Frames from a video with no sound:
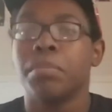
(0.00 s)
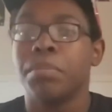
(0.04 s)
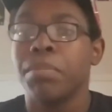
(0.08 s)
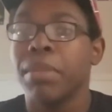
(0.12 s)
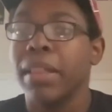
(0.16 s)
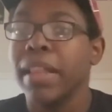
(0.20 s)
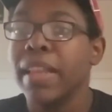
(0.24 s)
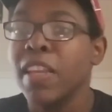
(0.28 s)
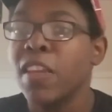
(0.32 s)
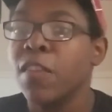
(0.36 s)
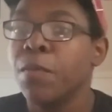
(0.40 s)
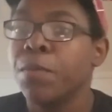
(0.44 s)

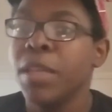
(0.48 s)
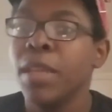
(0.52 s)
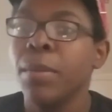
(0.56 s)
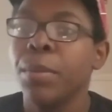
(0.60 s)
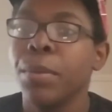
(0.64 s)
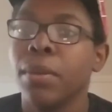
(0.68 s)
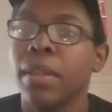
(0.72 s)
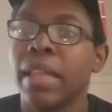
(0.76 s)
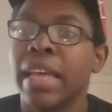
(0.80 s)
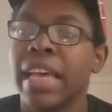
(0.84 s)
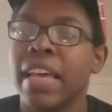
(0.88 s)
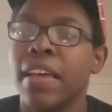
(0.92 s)
Plenty of
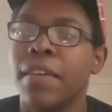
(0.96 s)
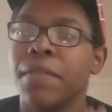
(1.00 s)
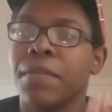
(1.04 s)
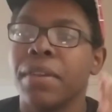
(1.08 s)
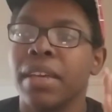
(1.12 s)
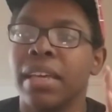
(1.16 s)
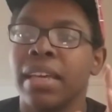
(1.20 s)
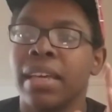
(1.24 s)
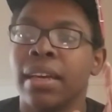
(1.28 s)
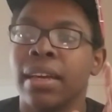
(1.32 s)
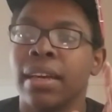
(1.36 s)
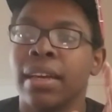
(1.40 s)
people
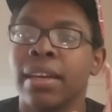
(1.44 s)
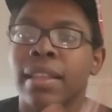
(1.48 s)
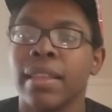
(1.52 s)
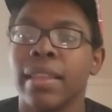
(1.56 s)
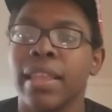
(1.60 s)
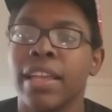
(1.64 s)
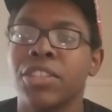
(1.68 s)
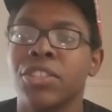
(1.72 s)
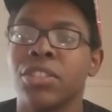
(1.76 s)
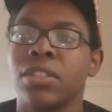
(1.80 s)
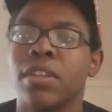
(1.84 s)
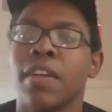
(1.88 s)
have a
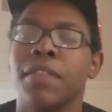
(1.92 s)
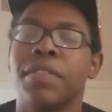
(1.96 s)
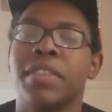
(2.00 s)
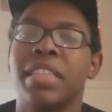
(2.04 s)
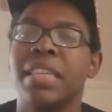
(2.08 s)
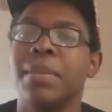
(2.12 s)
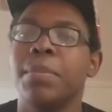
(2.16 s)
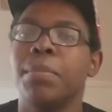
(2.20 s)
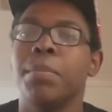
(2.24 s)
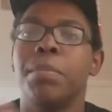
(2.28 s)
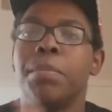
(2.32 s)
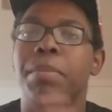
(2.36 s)
collection of
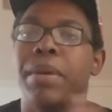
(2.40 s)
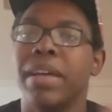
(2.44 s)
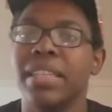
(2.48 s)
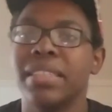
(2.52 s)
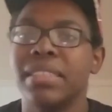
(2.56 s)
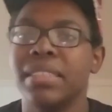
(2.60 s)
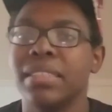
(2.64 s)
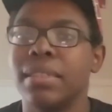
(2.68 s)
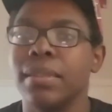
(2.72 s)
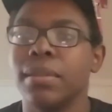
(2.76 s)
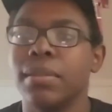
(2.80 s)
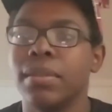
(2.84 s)
the
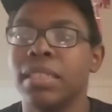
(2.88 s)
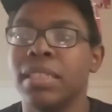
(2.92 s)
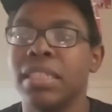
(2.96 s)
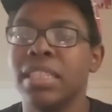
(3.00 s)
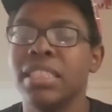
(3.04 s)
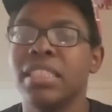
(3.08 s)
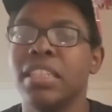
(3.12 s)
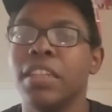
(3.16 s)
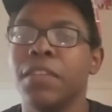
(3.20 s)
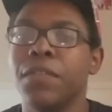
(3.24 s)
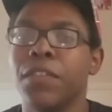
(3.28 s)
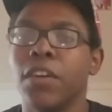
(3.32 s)
best
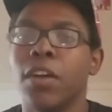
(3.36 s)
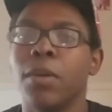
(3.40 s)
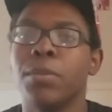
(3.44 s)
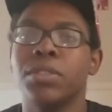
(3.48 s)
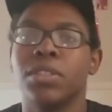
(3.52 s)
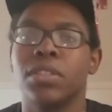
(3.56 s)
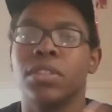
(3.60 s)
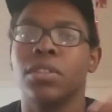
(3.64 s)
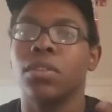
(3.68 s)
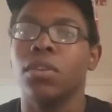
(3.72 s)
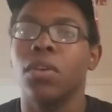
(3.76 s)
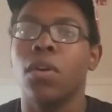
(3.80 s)
Disney
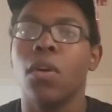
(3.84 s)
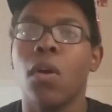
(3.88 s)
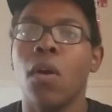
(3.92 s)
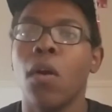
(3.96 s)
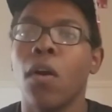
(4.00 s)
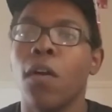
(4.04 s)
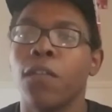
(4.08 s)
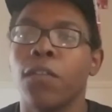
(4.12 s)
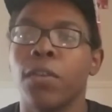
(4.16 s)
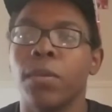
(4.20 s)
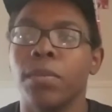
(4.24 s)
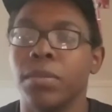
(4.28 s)
films, and they're
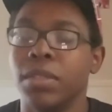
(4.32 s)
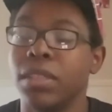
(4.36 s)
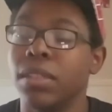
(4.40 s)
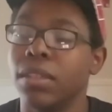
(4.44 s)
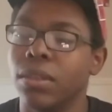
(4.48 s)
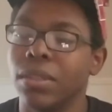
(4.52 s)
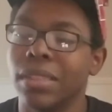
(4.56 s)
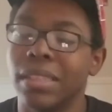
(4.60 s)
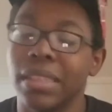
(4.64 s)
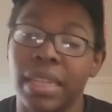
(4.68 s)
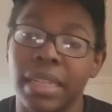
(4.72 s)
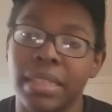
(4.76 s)
all from you
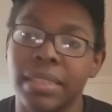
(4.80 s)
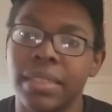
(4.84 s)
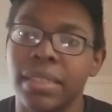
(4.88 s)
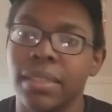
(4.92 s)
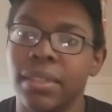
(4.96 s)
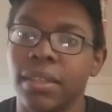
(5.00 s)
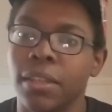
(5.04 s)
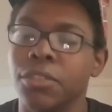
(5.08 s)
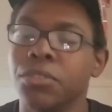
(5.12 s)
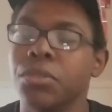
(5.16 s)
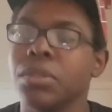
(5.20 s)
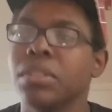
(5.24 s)
know the
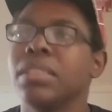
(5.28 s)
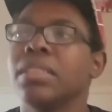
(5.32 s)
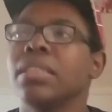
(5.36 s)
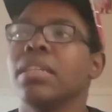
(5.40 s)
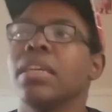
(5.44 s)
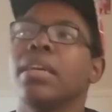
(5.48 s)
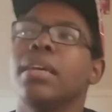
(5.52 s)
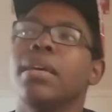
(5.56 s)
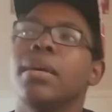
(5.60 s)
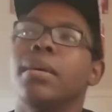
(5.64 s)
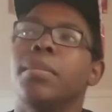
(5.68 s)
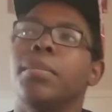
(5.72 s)
1900s.
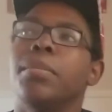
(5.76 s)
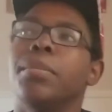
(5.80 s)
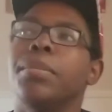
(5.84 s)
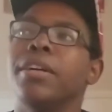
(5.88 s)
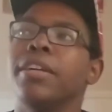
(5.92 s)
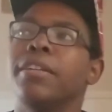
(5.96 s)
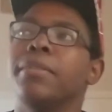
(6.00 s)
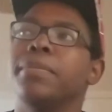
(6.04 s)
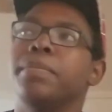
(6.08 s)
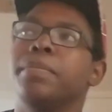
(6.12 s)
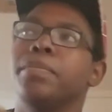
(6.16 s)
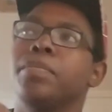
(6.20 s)

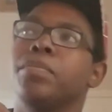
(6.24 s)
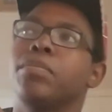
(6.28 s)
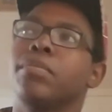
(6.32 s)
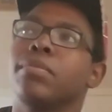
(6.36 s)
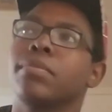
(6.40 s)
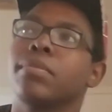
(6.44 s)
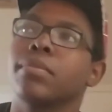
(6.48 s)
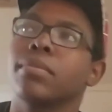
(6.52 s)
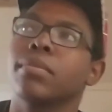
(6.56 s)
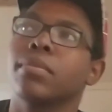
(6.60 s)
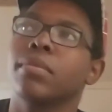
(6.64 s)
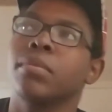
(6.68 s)
But
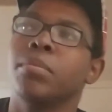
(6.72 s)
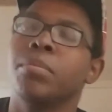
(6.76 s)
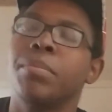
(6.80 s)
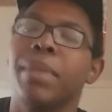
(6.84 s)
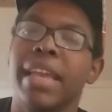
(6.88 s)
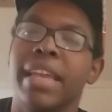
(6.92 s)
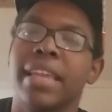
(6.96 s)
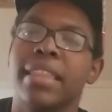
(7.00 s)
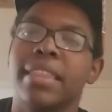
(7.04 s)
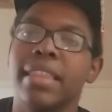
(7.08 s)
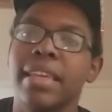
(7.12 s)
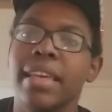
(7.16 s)

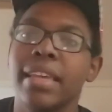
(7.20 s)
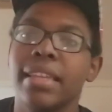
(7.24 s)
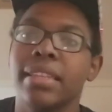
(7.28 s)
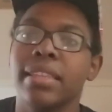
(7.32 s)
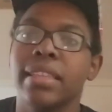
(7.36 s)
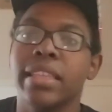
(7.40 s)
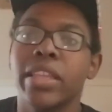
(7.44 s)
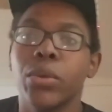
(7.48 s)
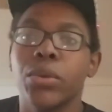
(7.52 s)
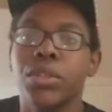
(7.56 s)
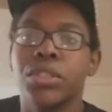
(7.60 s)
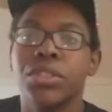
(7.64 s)
back
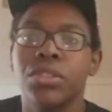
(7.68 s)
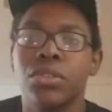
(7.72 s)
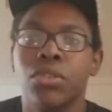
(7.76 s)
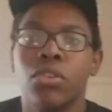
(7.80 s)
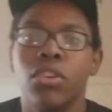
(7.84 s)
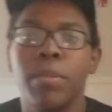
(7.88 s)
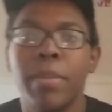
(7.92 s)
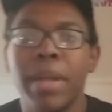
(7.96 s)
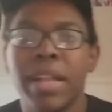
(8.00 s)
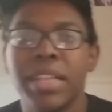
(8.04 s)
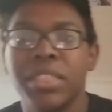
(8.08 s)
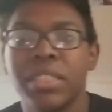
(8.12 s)
then, there was
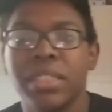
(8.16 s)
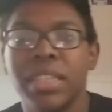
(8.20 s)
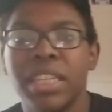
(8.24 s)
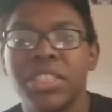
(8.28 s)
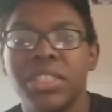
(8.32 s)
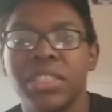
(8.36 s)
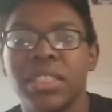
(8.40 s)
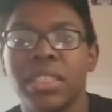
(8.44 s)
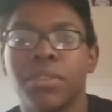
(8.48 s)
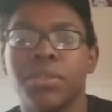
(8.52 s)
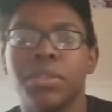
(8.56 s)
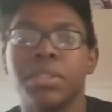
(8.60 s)
true
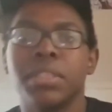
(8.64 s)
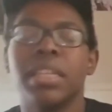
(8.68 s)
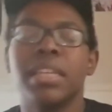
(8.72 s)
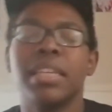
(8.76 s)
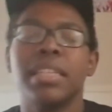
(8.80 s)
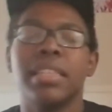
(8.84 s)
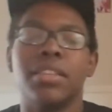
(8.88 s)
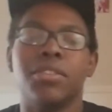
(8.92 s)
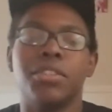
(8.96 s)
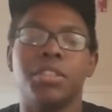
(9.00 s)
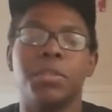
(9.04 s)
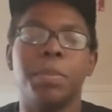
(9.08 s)
imagination. There was
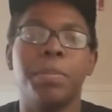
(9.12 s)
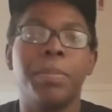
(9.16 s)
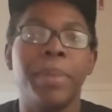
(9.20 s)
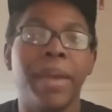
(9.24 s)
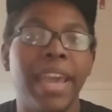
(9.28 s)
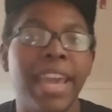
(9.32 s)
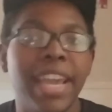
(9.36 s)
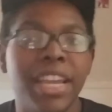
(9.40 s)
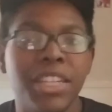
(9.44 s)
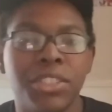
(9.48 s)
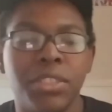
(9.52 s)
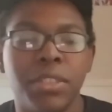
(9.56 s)
there was
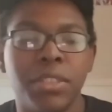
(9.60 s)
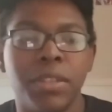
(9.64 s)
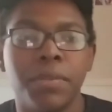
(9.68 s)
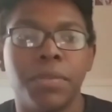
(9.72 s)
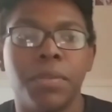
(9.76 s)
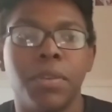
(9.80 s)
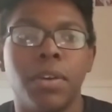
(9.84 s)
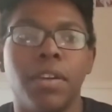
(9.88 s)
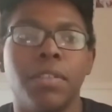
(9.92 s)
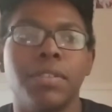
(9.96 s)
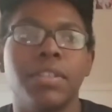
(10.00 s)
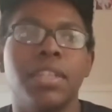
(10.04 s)
passion
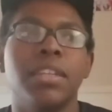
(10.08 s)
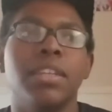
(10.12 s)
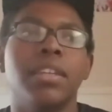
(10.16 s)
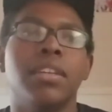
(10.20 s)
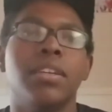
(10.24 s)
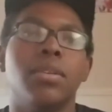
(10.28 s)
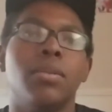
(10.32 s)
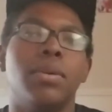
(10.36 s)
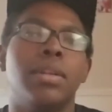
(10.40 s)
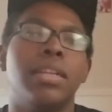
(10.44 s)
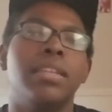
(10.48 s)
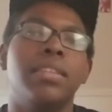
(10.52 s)
involved.
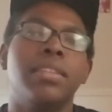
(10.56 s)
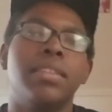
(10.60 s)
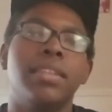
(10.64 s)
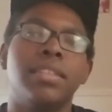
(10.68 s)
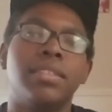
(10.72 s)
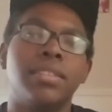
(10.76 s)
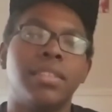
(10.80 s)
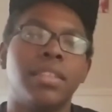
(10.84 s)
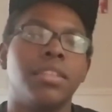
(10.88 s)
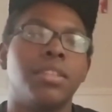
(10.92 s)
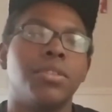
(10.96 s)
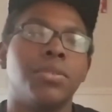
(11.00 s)
Why do you
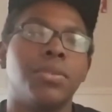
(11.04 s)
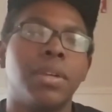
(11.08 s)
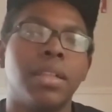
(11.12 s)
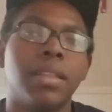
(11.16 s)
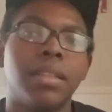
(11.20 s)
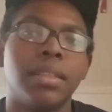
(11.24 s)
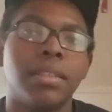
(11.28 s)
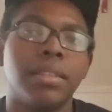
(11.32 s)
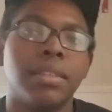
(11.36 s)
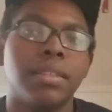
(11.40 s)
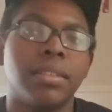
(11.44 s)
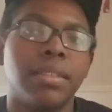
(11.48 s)
think
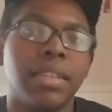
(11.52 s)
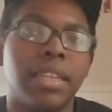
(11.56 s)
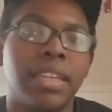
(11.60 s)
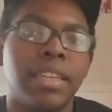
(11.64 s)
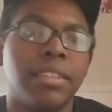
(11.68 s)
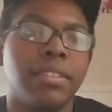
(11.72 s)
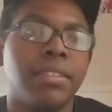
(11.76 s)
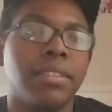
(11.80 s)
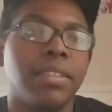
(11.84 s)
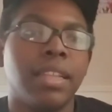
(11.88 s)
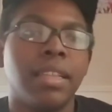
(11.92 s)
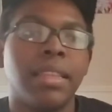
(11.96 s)
Cinderella
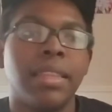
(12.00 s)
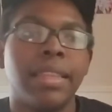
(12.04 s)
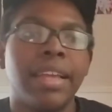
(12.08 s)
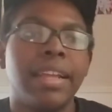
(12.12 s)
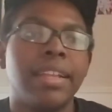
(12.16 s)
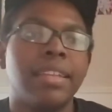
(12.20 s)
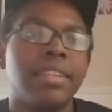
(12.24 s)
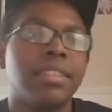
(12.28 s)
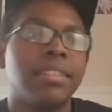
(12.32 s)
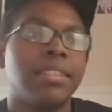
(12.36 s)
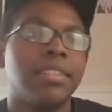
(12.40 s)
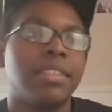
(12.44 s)
and
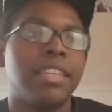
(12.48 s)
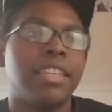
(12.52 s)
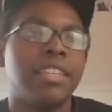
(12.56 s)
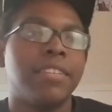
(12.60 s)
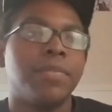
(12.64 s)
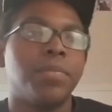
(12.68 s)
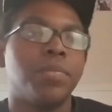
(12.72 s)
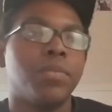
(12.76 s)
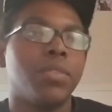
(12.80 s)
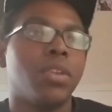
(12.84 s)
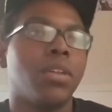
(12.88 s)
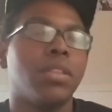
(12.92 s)
Aladdin
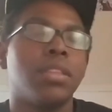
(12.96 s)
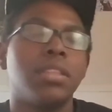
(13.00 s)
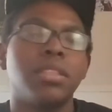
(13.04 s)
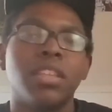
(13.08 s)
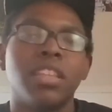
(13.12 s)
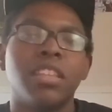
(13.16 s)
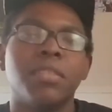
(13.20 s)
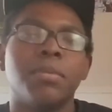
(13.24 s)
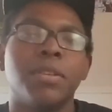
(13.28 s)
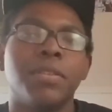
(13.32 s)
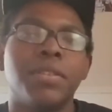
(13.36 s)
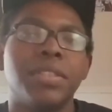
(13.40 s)
and all
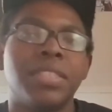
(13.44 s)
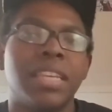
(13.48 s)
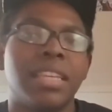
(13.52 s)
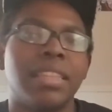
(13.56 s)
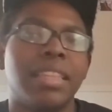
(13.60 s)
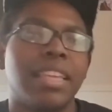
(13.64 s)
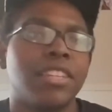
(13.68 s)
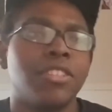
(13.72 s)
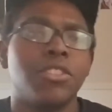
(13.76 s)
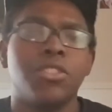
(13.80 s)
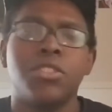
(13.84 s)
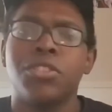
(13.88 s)
these other movies
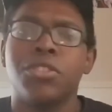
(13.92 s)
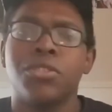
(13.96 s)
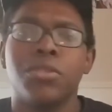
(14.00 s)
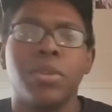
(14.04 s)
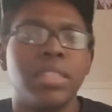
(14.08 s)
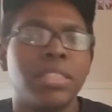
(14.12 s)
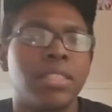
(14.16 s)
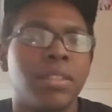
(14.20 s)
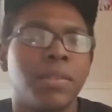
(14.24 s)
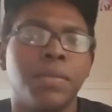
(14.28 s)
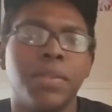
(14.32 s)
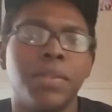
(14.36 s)
had like
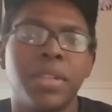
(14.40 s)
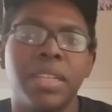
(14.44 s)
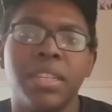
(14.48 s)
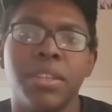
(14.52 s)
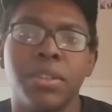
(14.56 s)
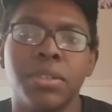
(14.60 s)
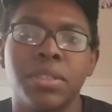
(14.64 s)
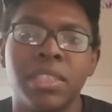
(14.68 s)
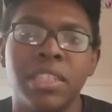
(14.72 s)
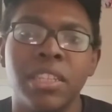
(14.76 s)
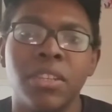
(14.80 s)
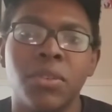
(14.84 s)
straight to
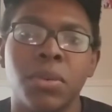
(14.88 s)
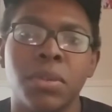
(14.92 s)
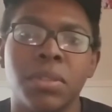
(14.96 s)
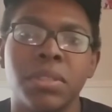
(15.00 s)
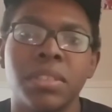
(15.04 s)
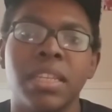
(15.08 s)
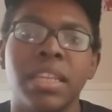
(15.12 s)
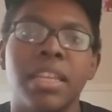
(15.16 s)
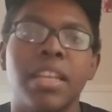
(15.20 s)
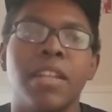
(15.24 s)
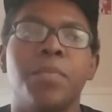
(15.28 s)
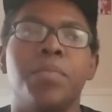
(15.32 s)
video
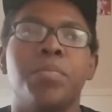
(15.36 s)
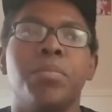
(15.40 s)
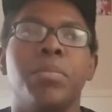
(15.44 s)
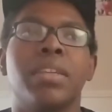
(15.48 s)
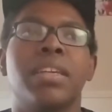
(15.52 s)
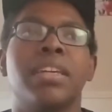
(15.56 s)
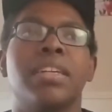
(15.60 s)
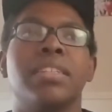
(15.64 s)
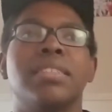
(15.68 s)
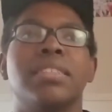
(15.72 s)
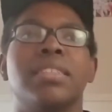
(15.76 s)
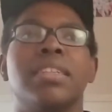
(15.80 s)
sequels?
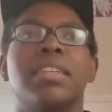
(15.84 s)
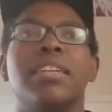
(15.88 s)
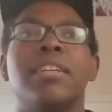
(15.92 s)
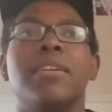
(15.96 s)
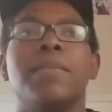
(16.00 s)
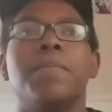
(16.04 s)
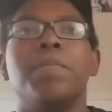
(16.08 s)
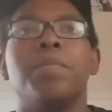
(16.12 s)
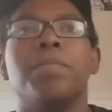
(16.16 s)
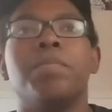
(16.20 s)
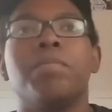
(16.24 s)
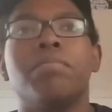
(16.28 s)
Because
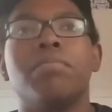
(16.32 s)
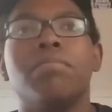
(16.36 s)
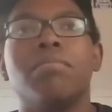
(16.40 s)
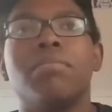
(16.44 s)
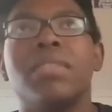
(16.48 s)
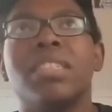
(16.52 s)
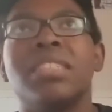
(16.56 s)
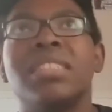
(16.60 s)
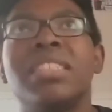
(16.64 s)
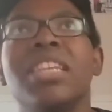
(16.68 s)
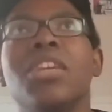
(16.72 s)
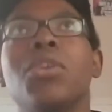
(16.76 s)

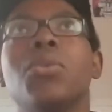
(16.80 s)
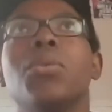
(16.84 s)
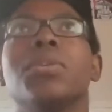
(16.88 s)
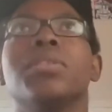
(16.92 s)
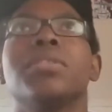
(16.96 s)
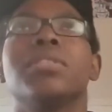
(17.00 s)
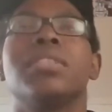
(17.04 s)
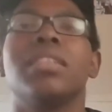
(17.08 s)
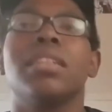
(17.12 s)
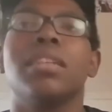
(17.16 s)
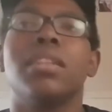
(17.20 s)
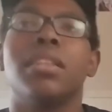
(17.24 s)
the
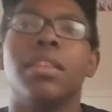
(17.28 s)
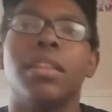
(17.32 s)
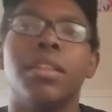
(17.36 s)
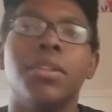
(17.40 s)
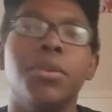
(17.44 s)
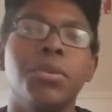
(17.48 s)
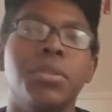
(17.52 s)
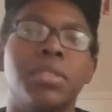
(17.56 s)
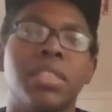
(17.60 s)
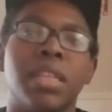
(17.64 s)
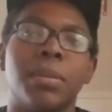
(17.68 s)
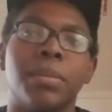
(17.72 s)
sequels
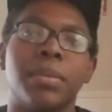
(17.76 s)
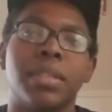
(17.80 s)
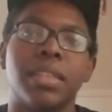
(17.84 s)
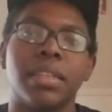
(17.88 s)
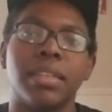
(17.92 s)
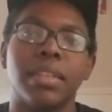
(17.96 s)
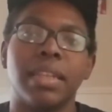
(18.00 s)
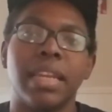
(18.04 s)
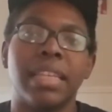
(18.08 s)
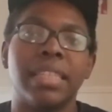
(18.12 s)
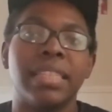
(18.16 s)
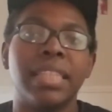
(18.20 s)
lose
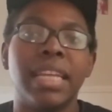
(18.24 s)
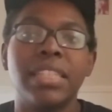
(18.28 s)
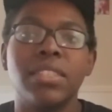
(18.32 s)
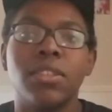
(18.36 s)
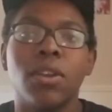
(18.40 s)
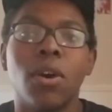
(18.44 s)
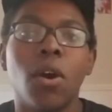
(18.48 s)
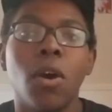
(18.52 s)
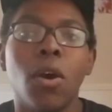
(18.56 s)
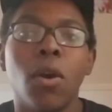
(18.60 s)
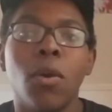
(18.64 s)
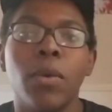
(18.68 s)
something, and
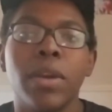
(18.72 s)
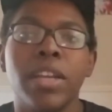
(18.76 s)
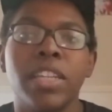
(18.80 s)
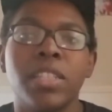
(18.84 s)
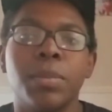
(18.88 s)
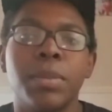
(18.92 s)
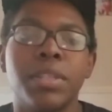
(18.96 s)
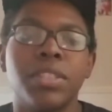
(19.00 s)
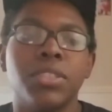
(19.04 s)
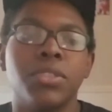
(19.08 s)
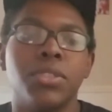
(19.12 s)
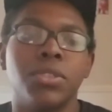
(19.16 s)
that's
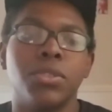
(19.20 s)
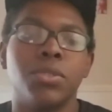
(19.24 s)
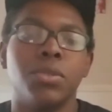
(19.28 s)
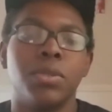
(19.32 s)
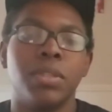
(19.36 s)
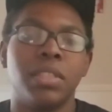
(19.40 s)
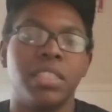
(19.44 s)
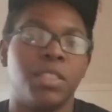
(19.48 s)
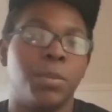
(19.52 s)
always been true,